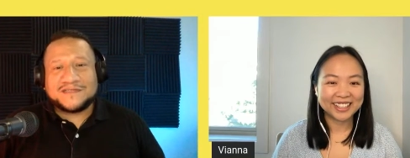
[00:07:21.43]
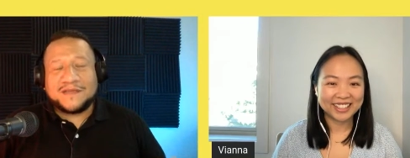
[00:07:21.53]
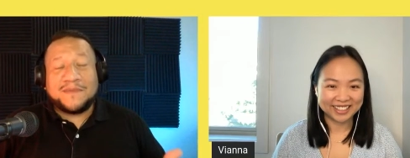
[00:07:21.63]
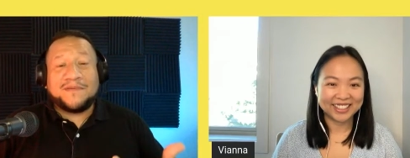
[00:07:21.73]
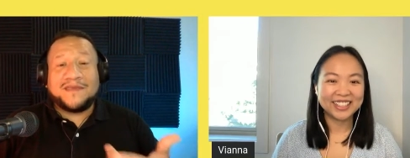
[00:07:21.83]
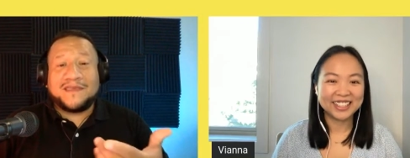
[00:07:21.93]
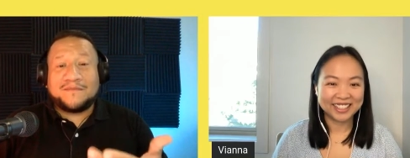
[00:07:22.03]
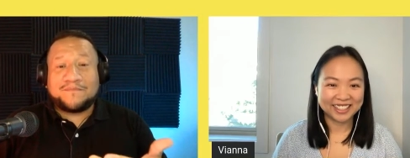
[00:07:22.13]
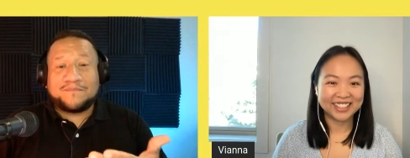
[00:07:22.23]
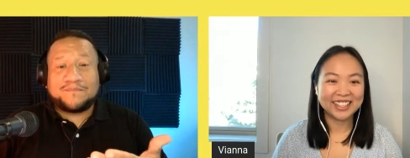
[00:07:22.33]
Speaker 1: like maybe
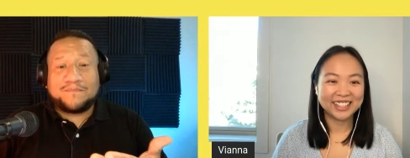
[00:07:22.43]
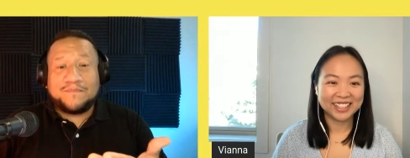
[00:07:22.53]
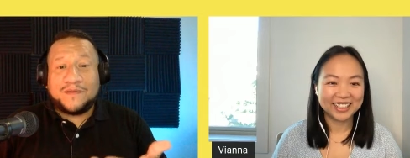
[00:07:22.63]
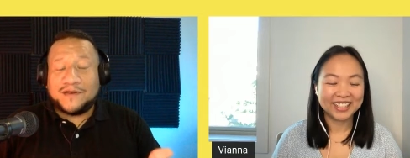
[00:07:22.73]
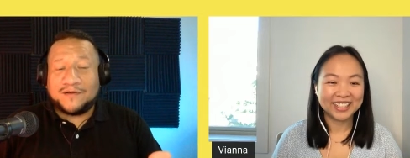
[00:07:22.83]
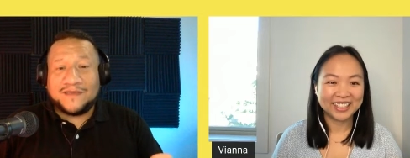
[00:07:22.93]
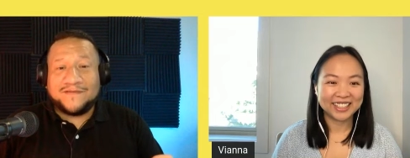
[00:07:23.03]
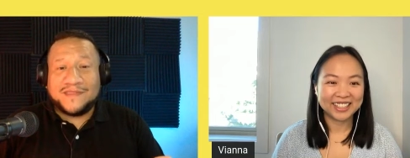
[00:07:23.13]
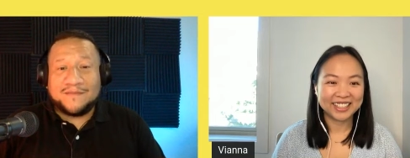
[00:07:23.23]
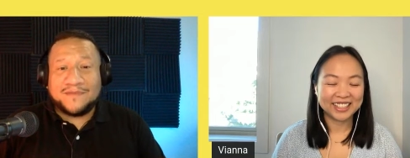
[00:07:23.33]
you know giving
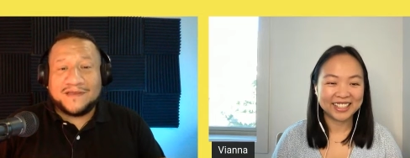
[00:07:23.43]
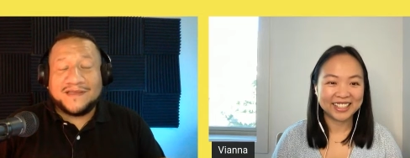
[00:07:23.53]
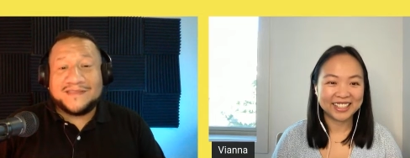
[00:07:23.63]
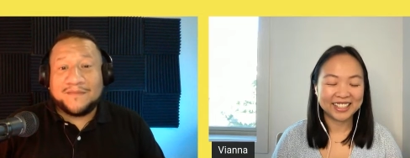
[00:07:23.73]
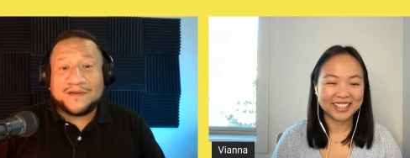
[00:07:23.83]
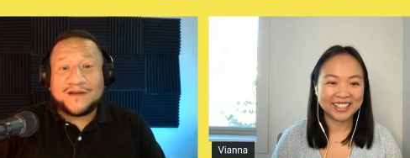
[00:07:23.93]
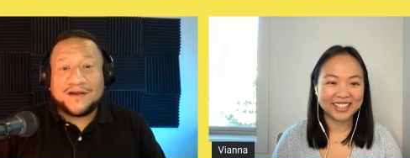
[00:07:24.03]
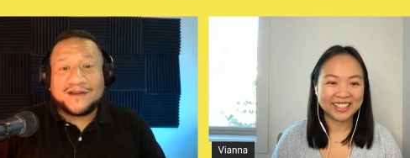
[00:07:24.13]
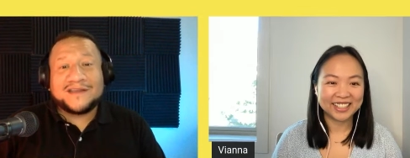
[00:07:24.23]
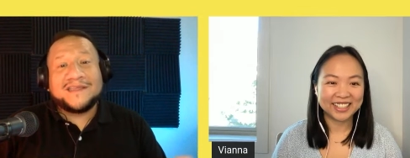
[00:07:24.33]
them a, a debit
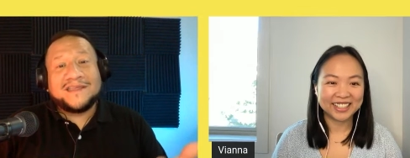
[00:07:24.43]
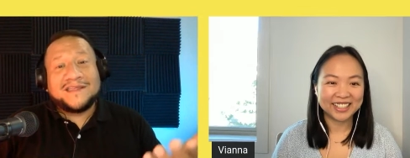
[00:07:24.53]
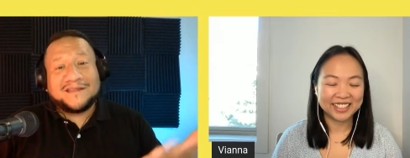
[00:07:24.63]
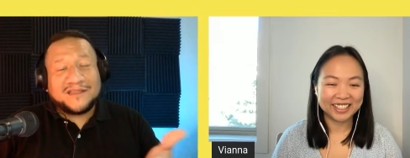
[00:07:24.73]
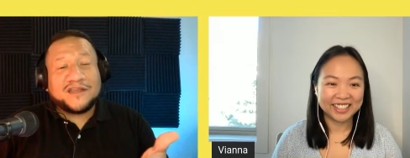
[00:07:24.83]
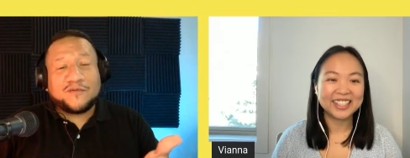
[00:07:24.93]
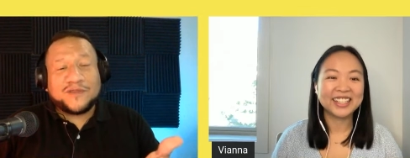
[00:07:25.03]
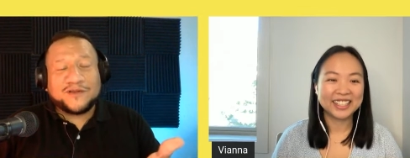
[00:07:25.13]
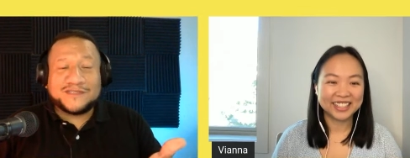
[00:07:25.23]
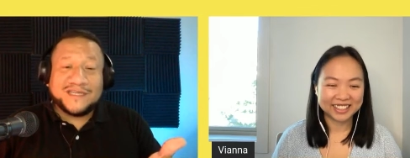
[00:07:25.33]
card? You know, when they're
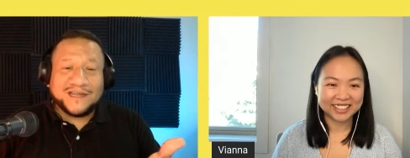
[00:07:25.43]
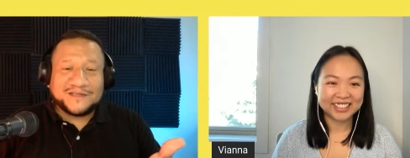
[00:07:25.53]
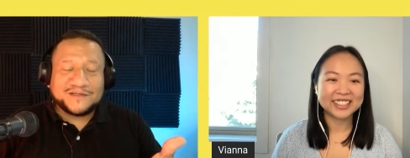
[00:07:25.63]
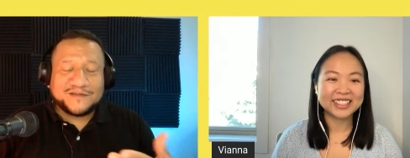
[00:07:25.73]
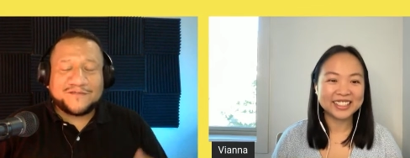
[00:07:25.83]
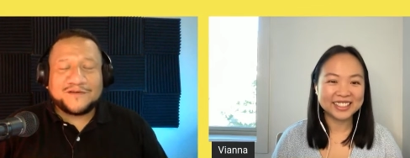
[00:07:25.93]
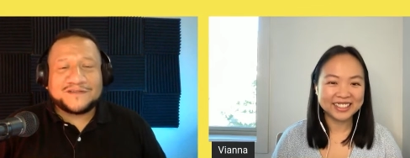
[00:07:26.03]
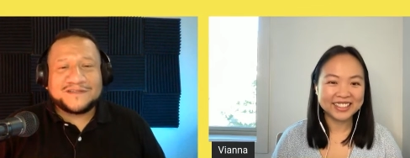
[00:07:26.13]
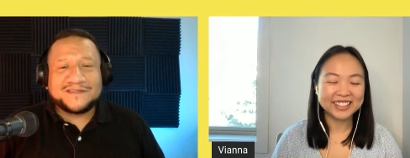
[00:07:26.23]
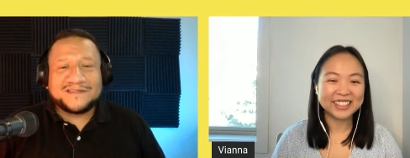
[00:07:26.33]
teenagers, of course.
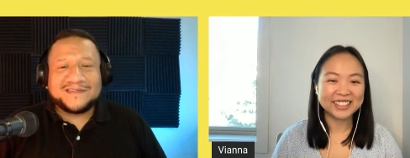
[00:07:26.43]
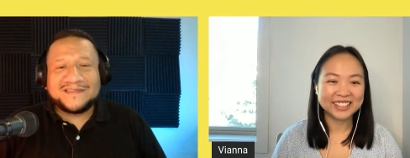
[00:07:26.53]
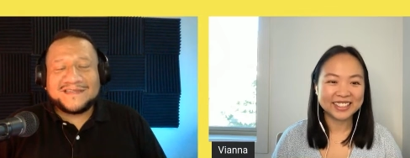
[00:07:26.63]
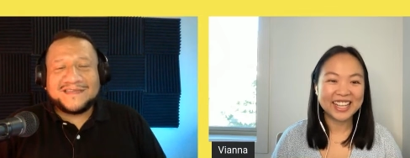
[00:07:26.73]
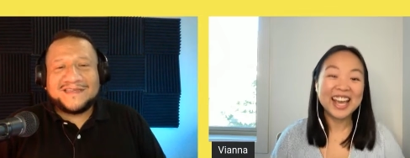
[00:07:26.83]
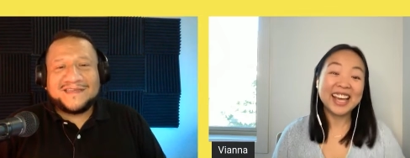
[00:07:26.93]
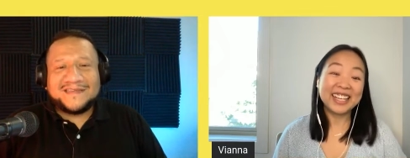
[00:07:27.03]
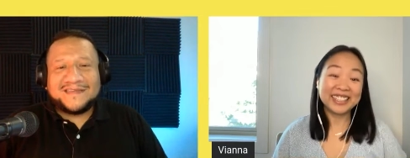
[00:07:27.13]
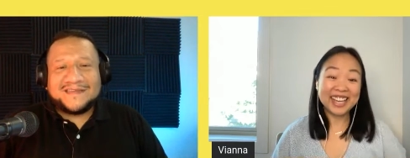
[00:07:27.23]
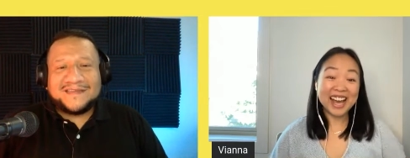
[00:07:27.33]

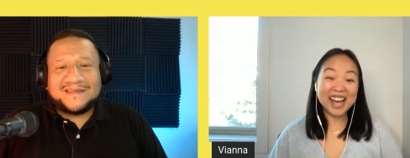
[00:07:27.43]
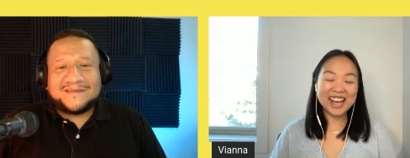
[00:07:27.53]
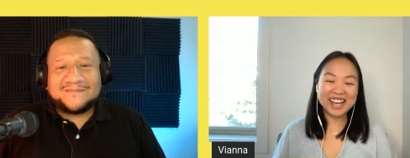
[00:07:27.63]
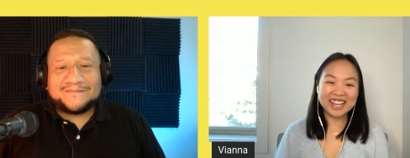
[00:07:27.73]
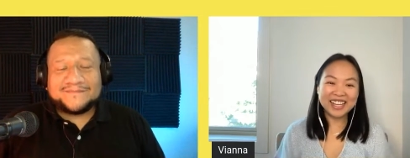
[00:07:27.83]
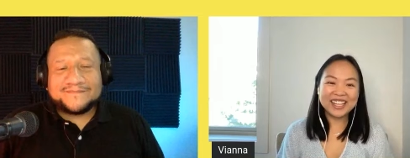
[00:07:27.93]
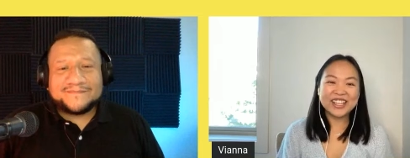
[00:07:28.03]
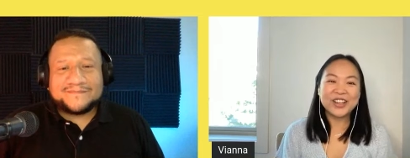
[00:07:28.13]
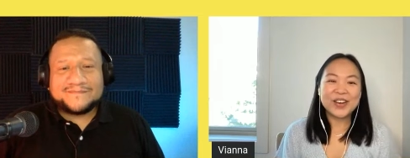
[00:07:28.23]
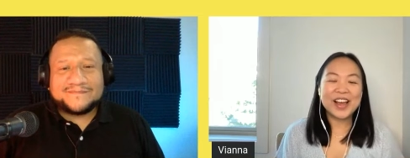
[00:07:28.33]
Speaker 2: Yeah.
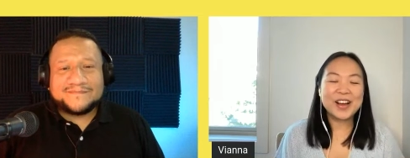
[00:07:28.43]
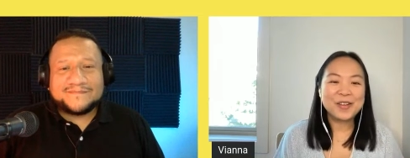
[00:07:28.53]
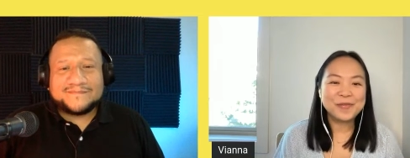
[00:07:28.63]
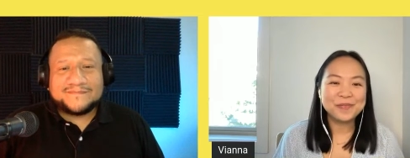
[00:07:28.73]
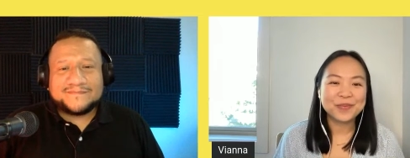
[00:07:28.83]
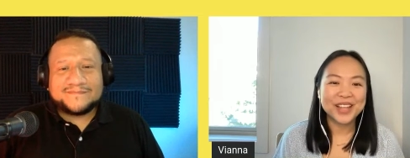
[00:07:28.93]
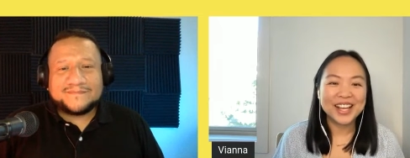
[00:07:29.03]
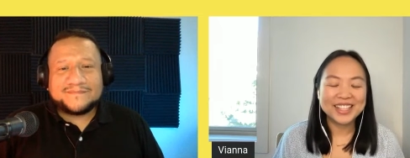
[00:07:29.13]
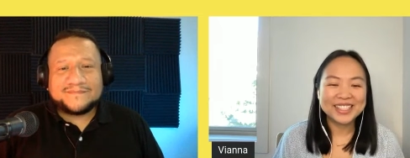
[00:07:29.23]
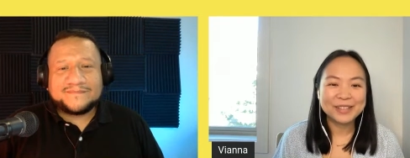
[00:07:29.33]
Um,
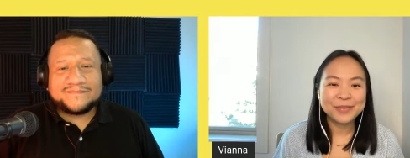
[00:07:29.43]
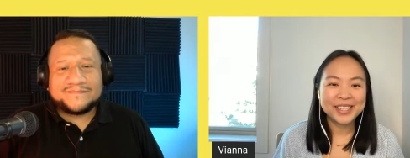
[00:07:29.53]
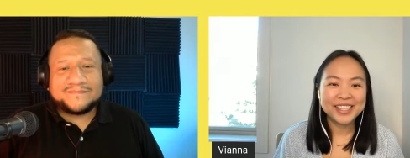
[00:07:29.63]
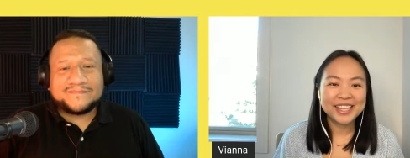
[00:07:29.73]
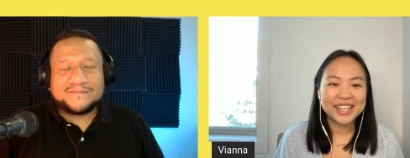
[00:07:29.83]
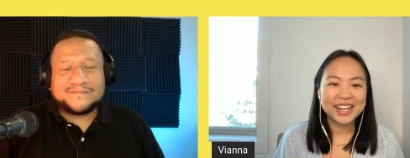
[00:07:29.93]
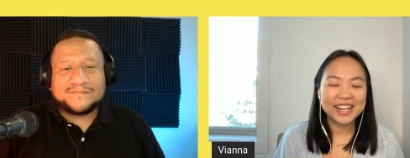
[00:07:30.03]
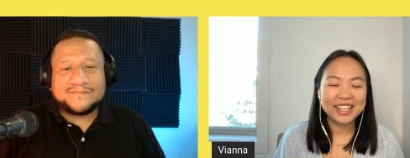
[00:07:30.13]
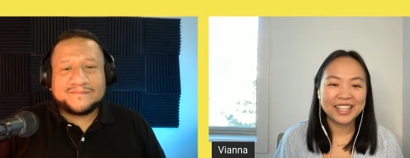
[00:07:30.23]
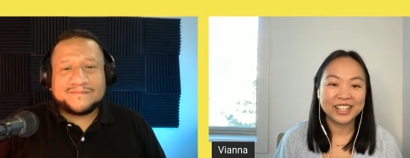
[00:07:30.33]
something that
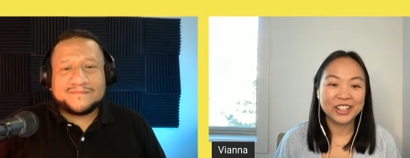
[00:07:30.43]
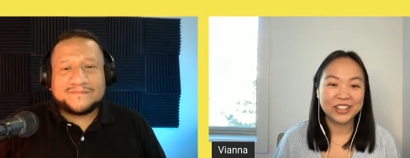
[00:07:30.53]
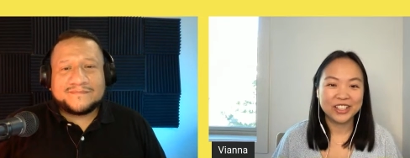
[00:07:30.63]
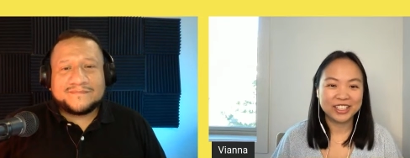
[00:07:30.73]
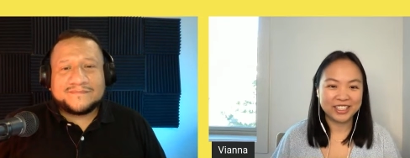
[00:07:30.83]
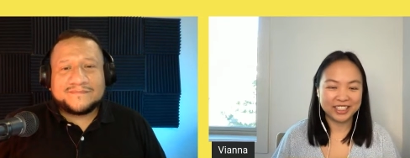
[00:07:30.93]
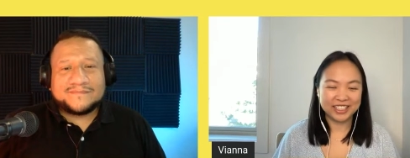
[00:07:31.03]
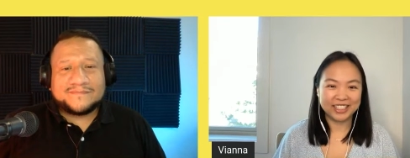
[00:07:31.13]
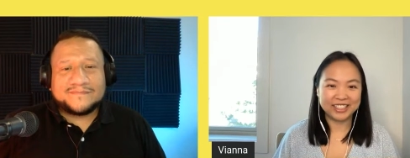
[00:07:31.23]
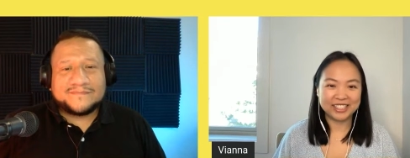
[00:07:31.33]
I encourage
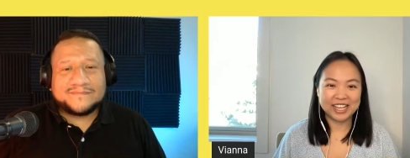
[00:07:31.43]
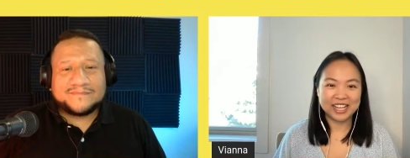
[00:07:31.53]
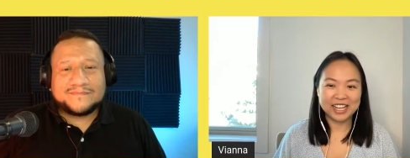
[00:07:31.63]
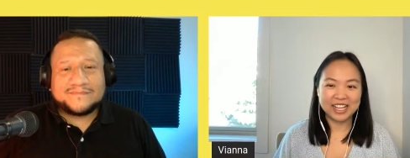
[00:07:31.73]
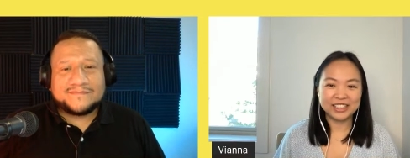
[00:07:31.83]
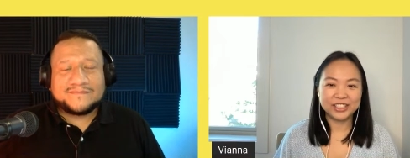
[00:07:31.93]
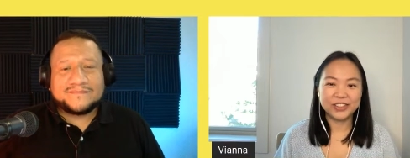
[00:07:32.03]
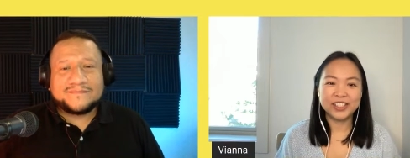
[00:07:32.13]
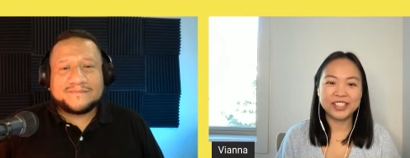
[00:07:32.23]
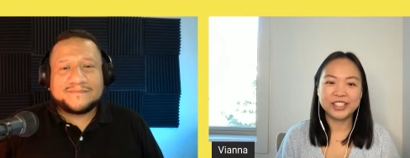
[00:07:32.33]
is that as
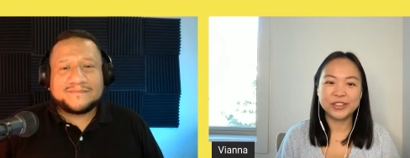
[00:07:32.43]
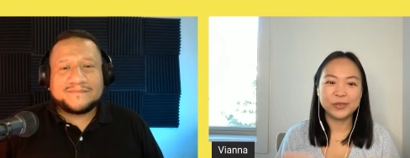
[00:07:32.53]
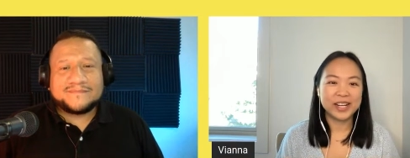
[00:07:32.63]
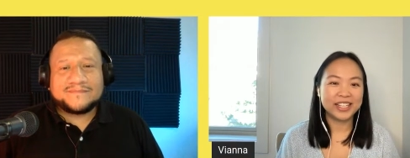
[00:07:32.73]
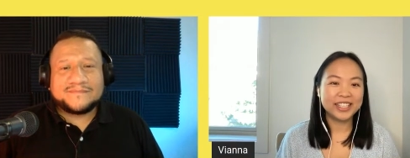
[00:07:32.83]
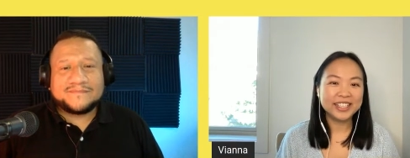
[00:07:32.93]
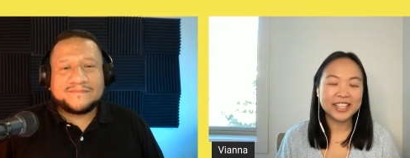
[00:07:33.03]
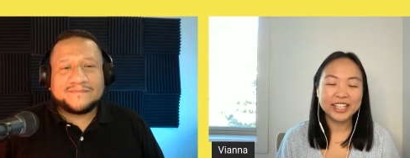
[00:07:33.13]
soon as they're ready,